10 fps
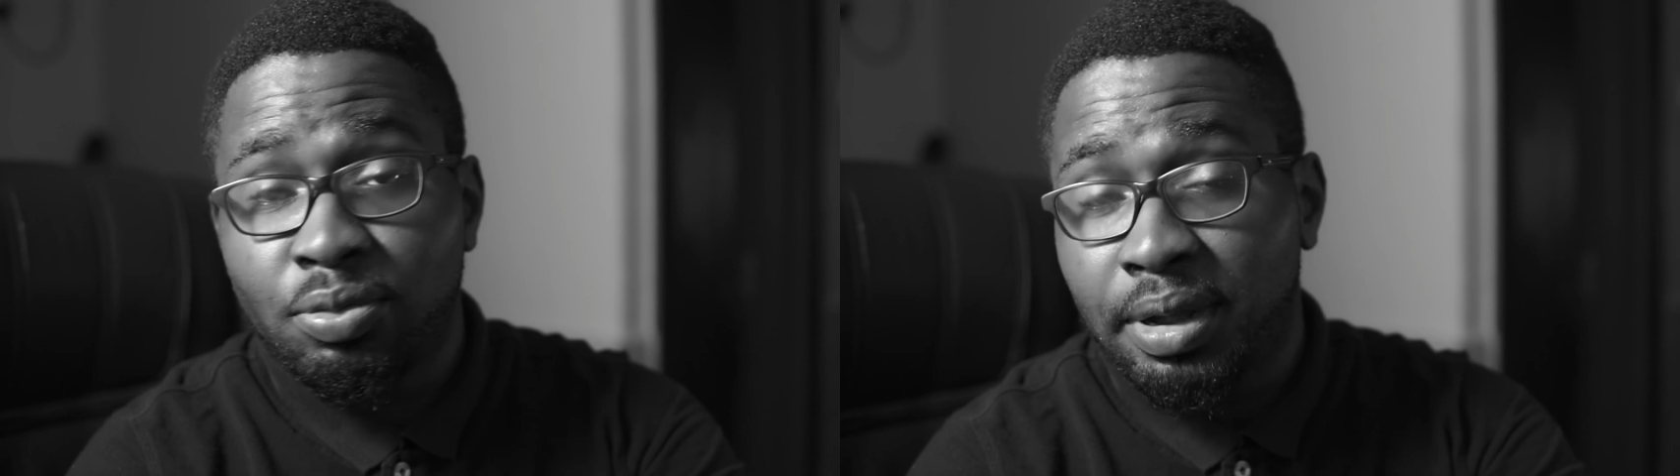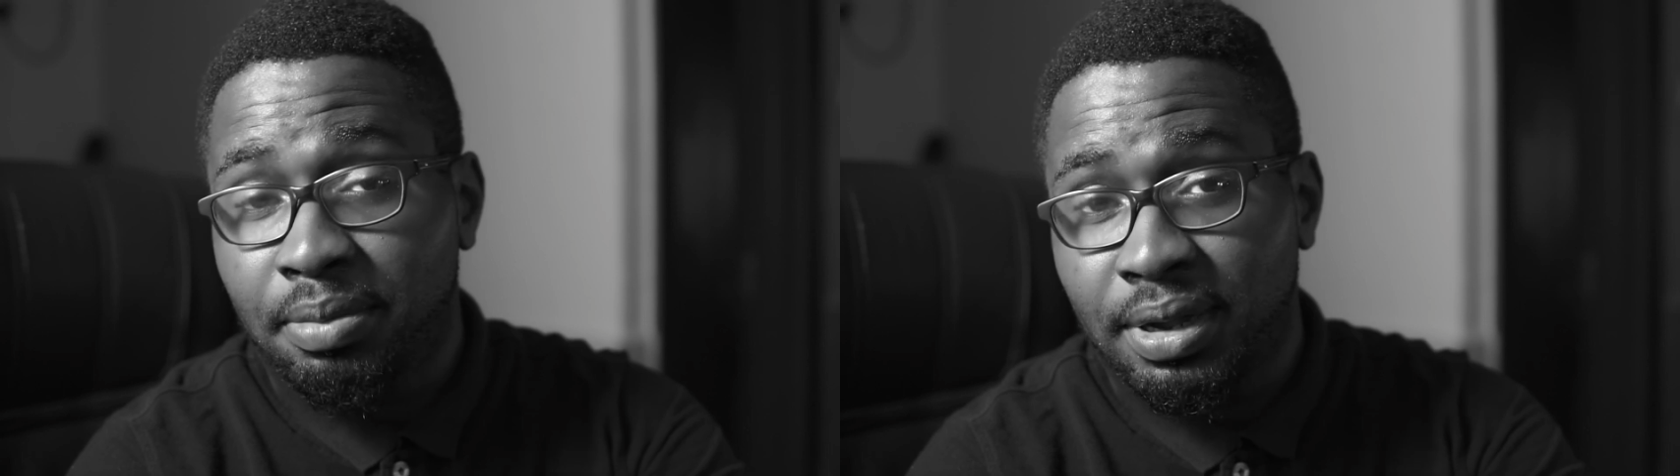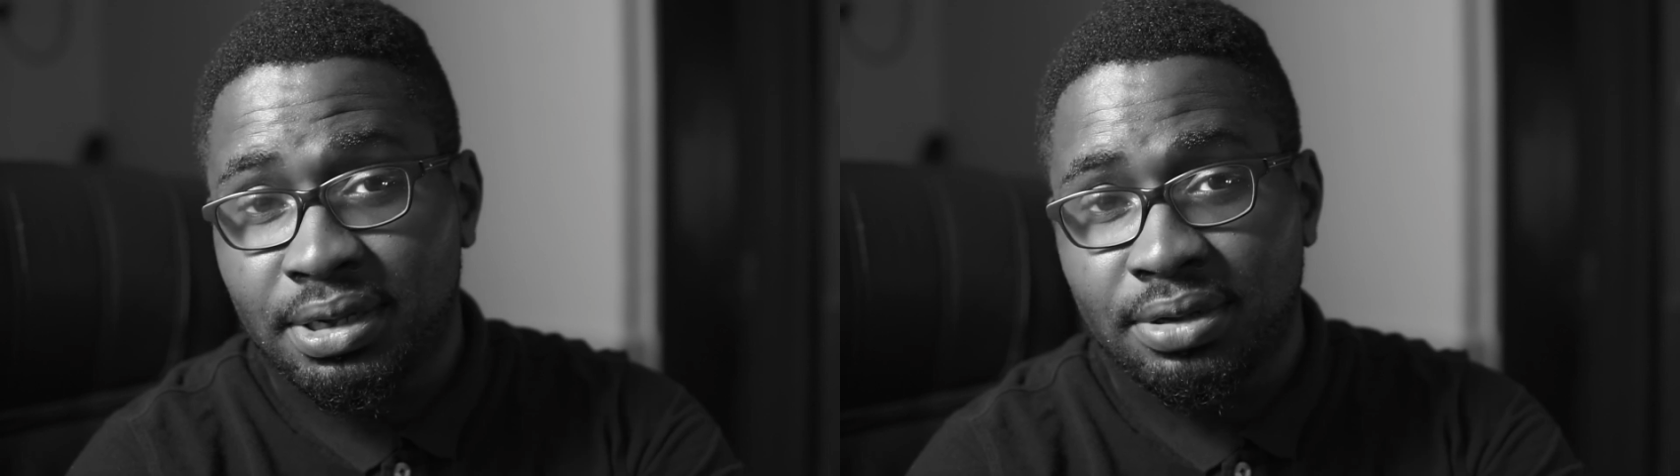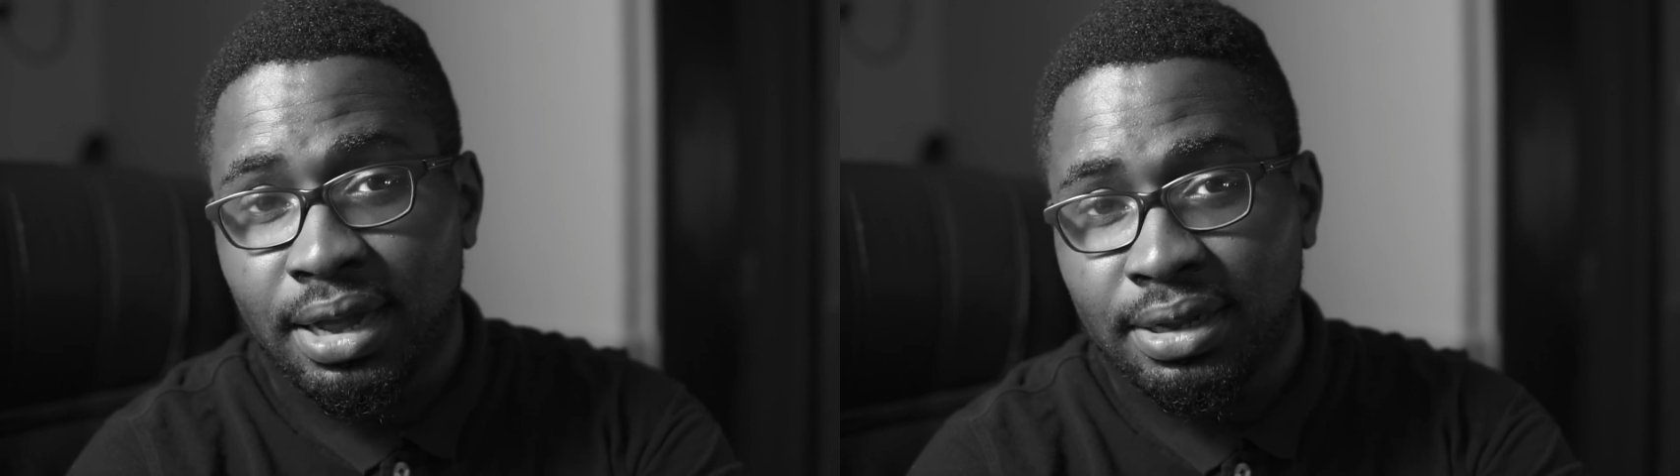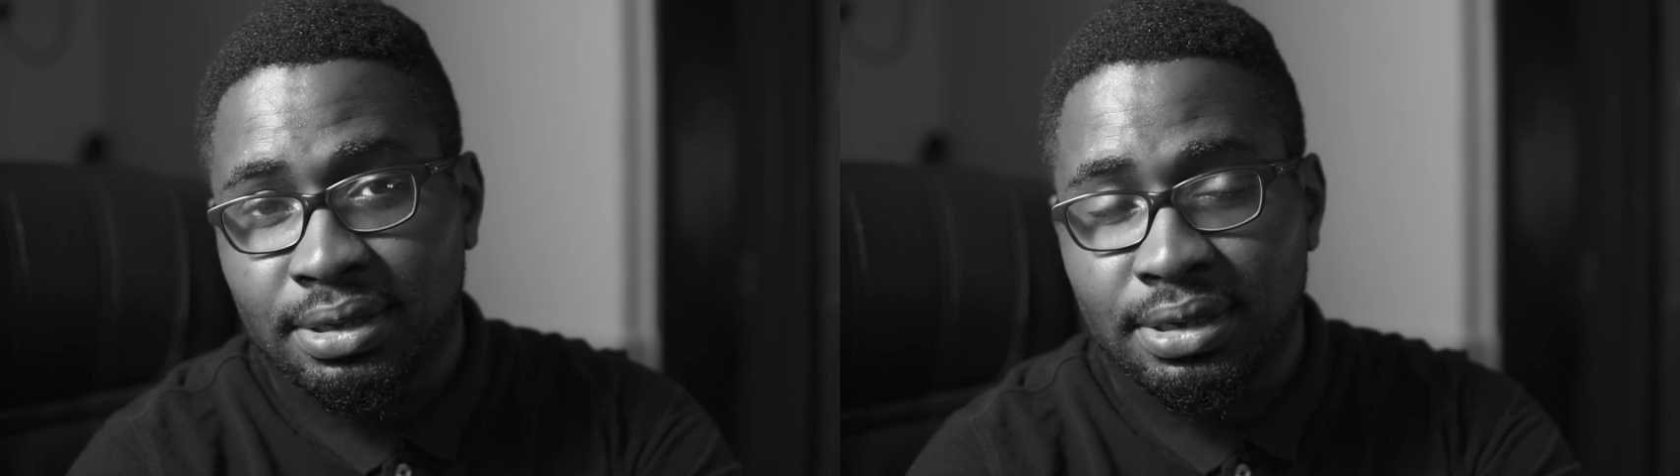my best to
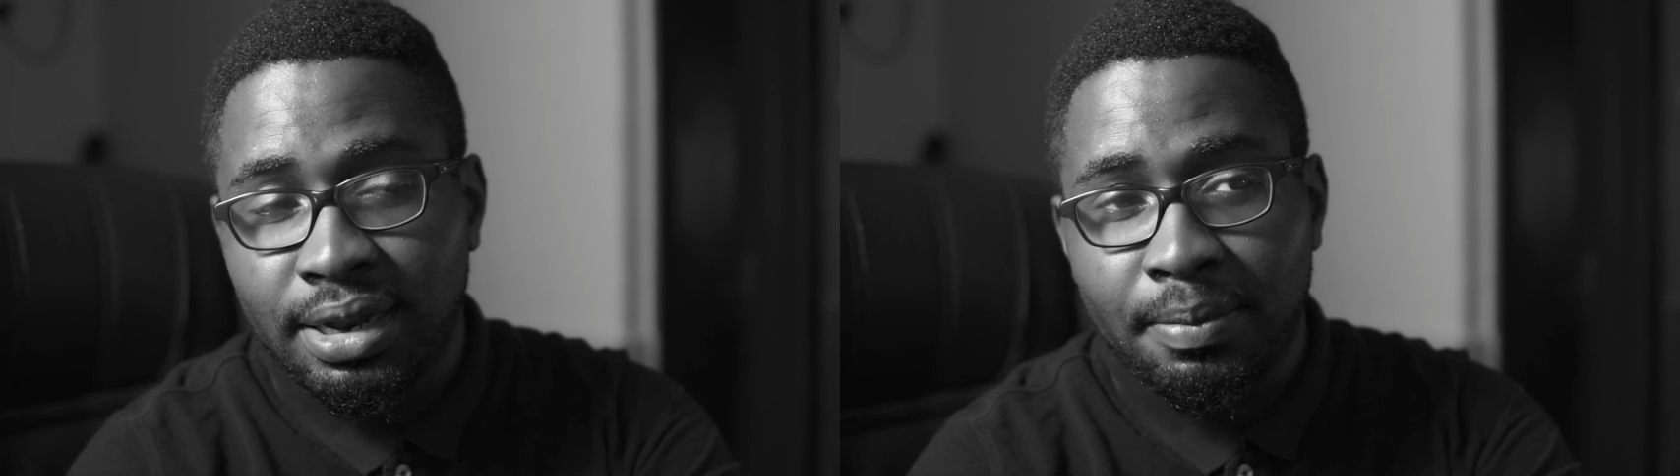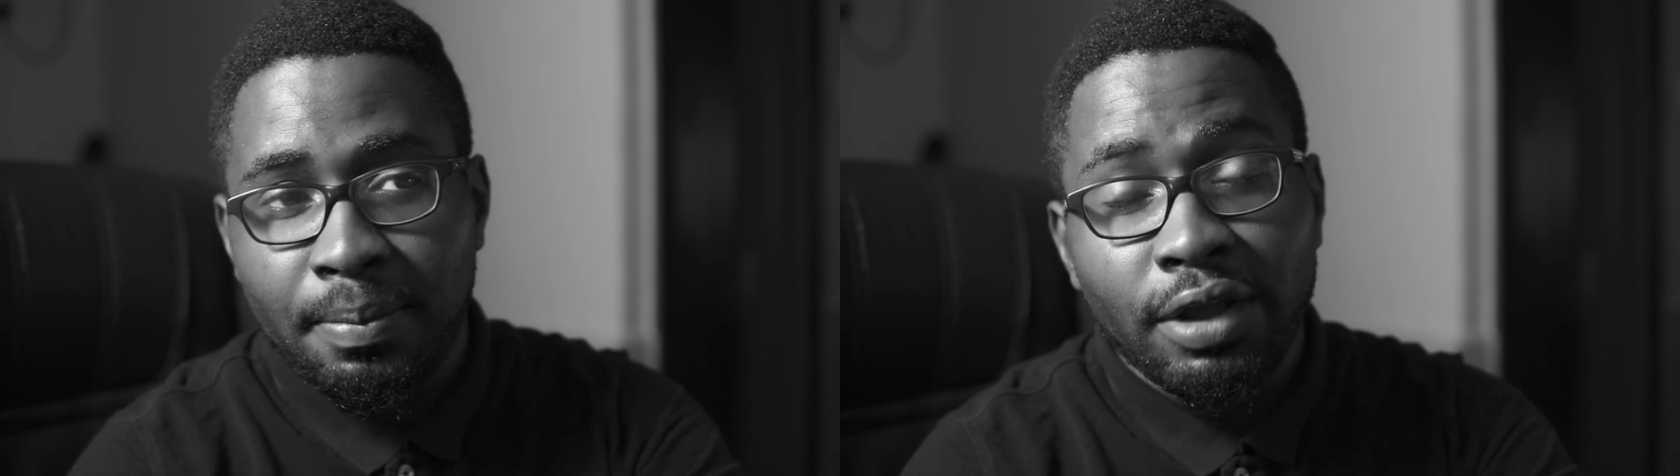answer them.